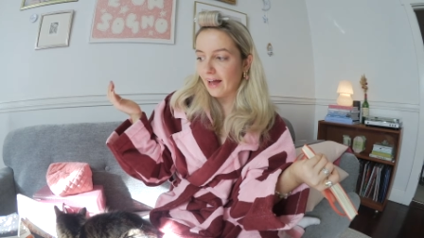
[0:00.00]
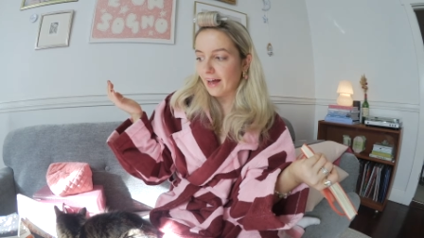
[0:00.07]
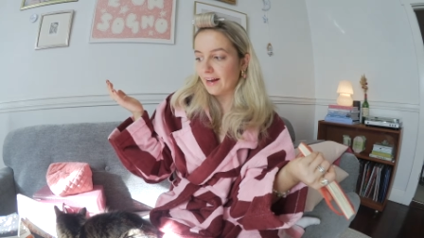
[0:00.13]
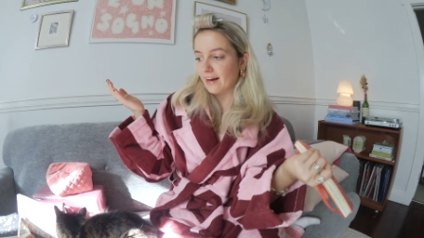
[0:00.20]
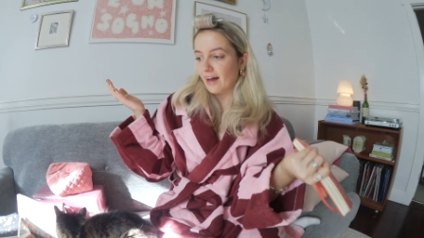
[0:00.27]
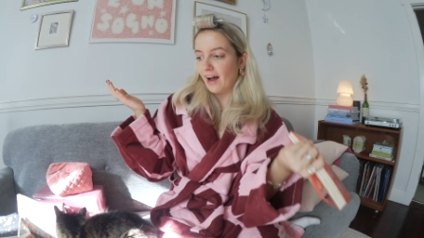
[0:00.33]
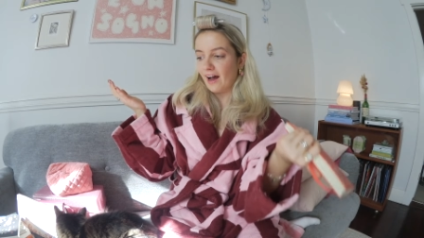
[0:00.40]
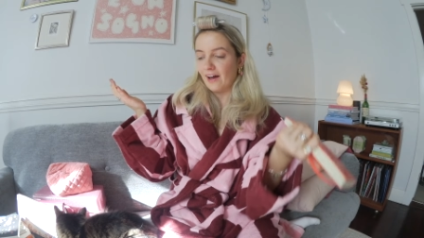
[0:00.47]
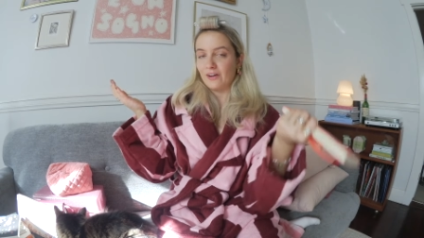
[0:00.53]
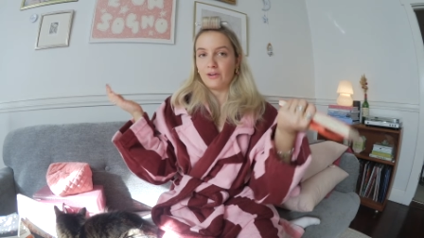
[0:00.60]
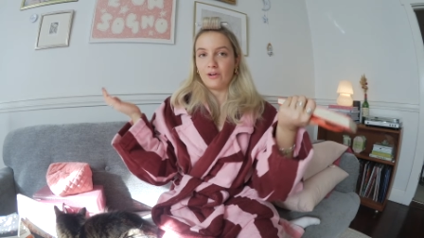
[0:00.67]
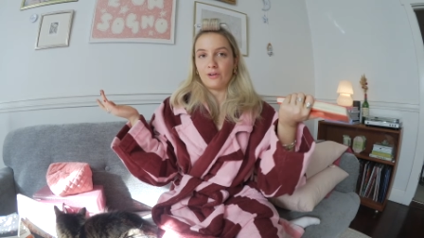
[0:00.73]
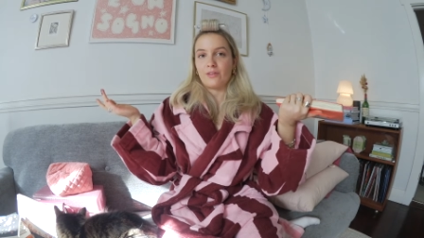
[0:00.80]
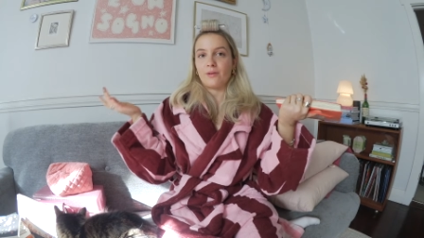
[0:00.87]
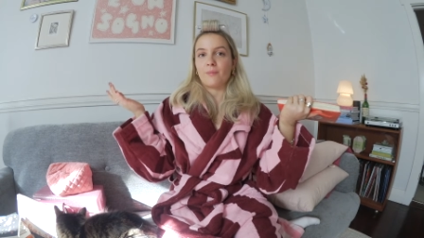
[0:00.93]
And I don't
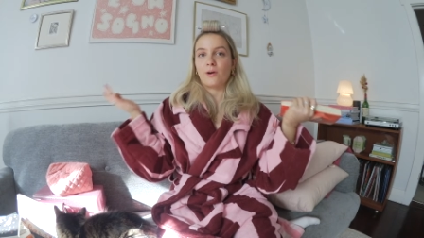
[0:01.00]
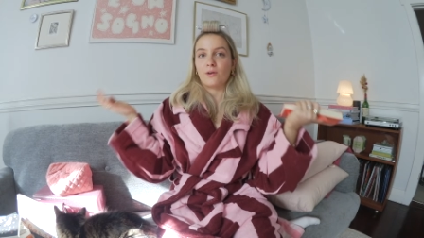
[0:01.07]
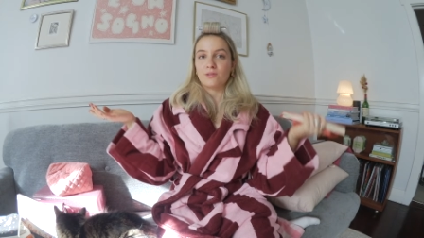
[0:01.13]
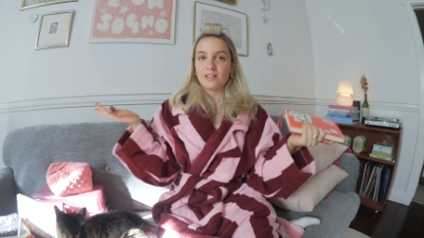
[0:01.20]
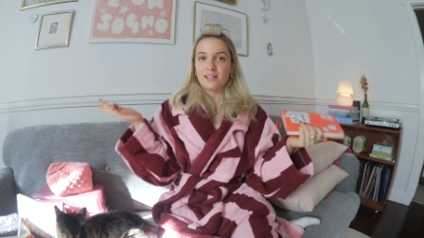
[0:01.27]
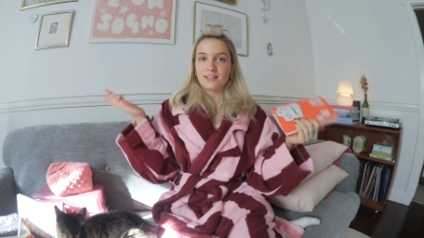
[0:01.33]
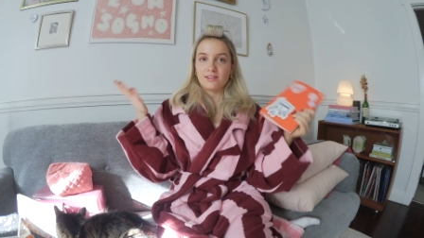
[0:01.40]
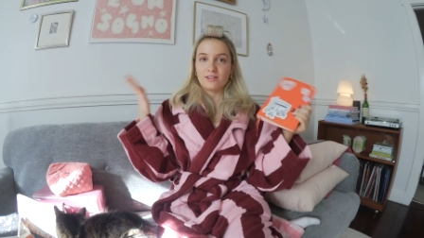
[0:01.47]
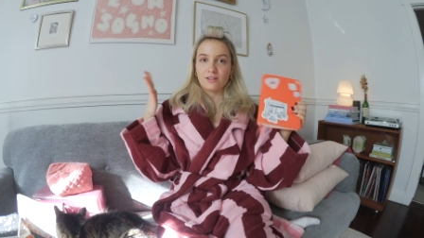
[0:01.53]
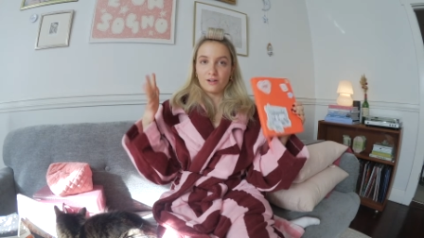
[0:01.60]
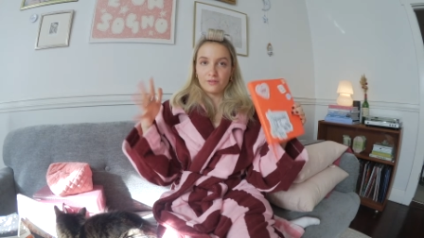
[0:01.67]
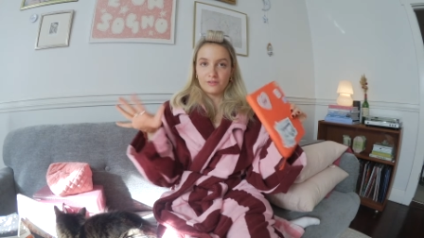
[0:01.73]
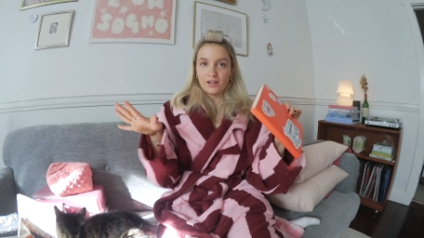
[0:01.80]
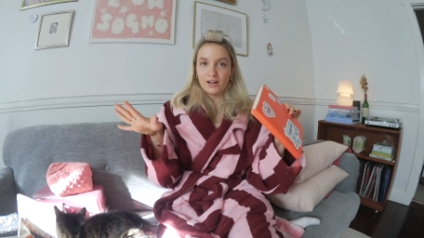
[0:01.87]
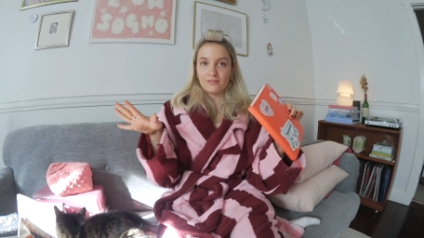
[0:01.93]
know, the Moleskine
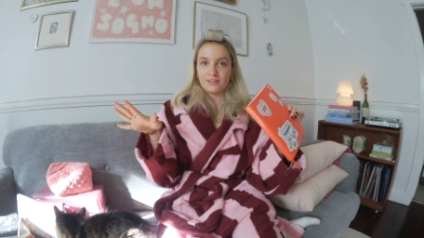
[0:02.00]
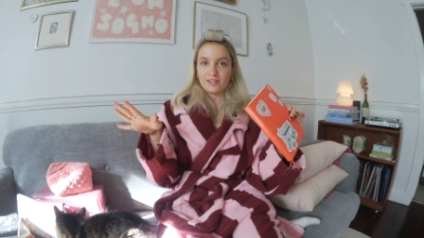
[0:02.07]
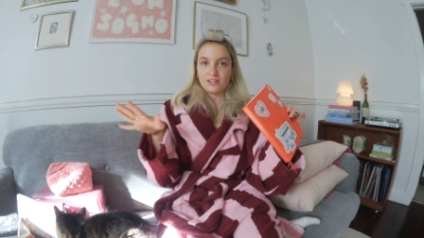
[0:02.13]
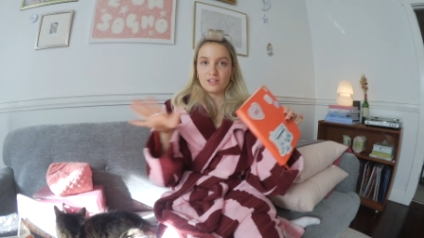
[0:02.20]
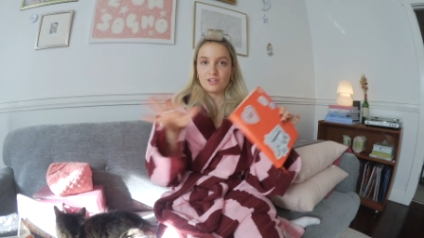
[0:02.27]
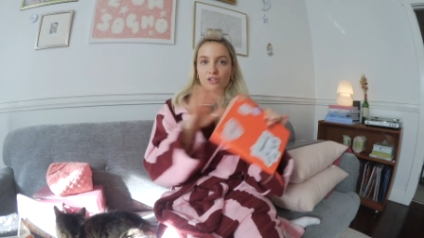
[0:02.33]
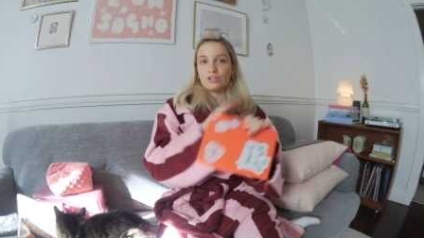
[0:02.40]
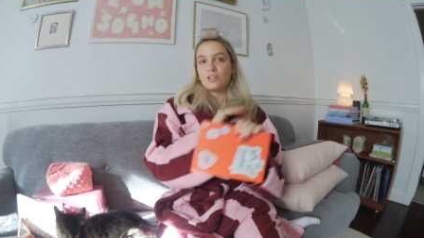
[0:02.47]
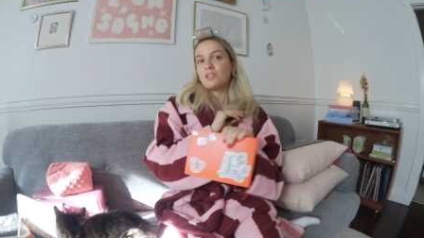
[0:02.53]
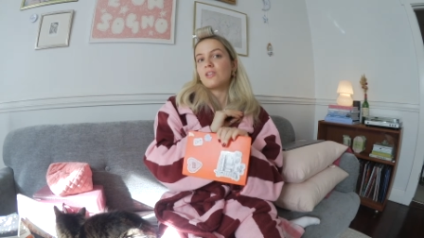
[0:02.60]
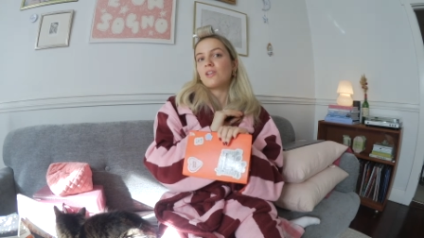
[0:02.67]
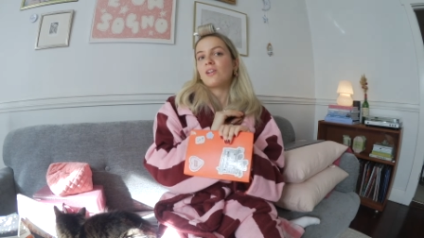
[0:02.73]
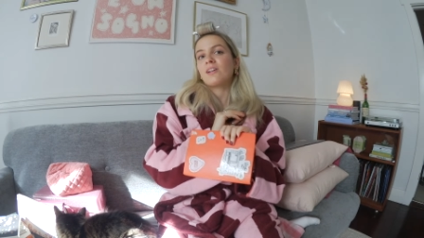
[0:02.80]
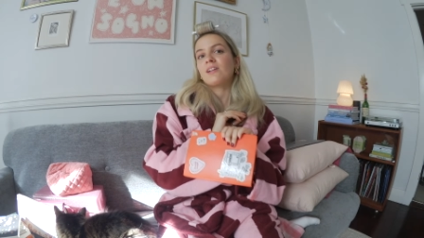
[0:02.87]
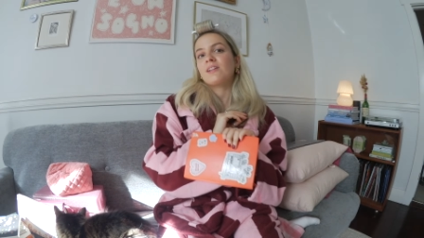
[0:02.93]
soft covers are just